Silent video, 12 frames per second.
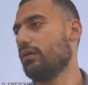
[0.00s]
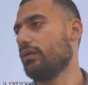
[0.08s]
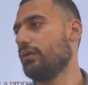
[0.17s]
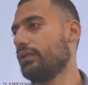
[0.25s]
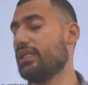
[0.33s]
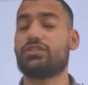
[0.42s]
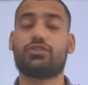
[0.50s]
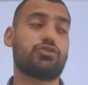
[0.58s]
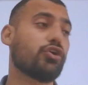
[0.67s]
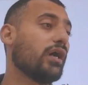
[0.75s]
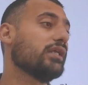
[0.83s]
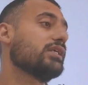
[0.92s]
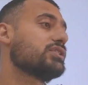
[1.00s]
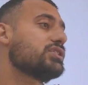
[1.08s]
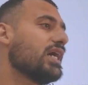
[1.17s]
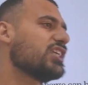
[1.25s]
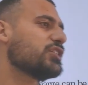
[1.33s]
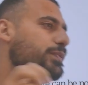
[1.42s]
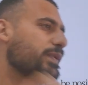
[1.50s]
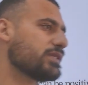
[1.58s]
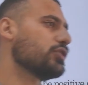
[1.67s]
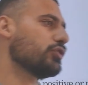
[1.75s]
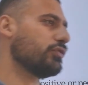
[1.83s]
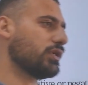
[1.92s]
destroy the charge
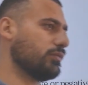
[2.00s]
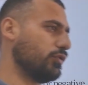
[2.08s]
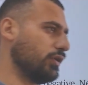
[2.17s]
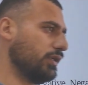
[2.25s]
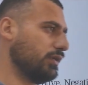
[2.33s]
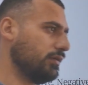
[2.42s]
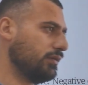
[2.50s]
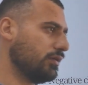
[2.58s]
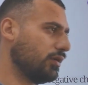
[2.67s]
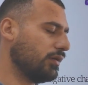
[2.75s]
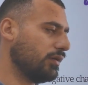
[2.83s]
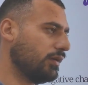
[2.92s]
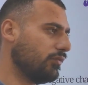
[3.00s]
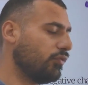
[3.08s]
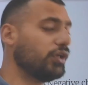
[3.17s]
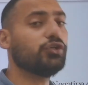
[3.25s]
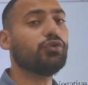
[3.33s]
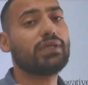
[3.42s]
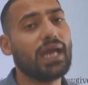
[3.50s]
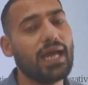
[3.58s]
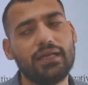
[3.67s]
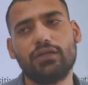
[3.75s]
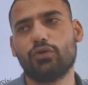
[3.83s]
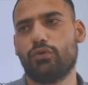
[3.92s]
present over a body. what you
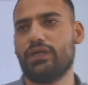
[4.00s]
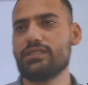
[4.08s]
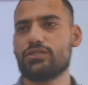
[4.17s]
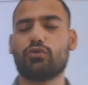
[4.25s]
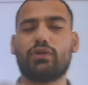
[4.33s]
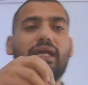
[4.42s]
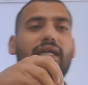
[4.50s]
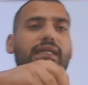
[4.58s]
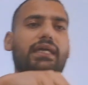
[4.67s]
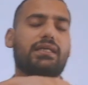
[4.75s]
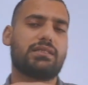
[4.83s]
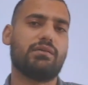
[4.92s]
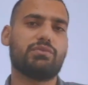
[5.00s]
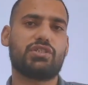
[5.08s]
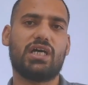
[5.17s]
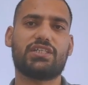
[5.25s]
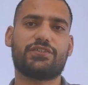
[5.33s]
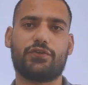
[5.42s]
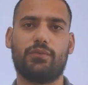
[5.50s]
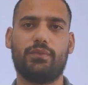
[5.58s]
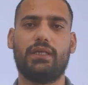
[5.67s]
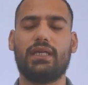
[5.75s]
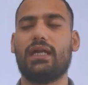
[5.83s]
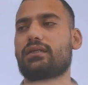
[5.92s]
can do is you can take some charge from
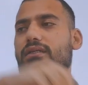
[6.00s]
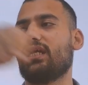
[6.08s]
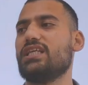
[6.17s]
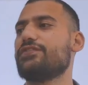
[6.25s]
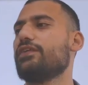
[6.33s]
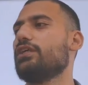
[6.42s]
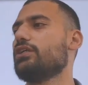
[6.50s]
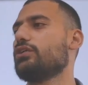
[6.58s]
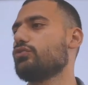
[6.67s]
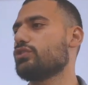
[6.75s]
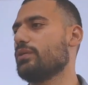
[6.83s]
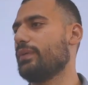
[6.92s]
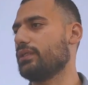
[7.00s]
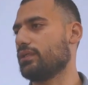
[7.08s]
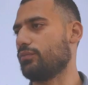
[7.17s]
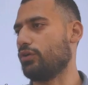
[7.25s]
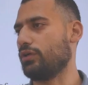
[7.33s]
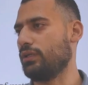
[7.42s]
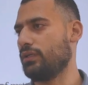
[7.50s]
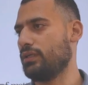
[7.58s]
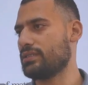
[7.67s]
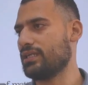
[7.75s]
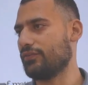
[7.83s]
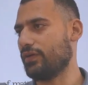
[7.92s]
it and transfer it to some other body. Is
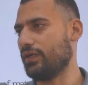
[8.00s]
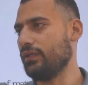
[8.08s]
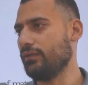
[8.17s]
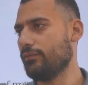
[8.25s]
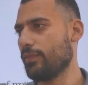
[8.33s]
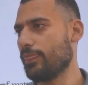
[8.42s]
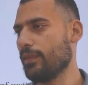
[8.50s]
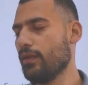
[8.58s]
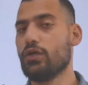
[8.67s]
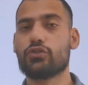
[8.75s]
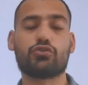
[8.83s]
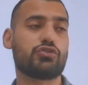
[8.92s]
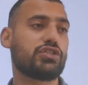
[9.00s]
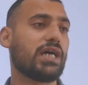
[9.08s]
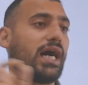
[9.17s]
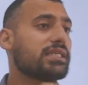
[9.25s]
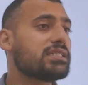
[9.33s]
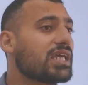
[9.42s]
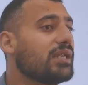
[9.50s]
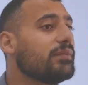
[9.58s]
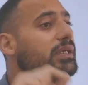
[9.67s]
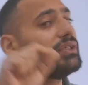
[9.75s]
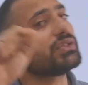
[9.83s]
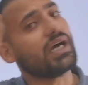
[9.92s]
that fine? So charge can
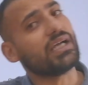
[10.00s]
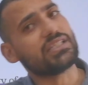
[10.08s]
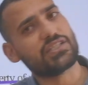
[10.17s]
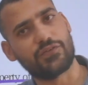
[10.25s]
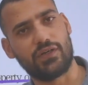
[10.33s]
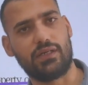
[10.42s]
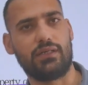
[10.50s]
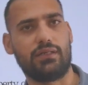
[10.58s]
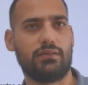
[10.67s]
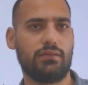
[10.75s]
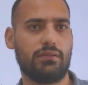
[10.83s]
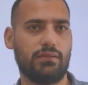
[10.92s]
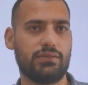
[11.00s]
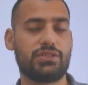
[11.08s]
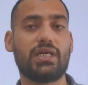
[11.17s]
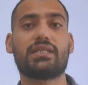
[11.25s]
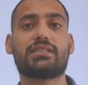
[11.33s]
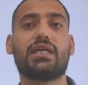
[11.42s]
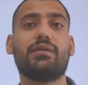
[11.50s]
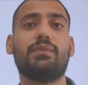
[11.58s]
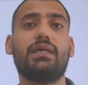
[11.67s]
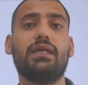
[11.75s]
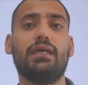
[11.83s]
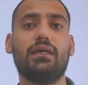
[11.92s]
be transferred. Charge can
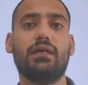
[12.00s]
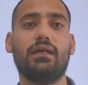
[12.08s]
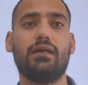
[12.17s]
be,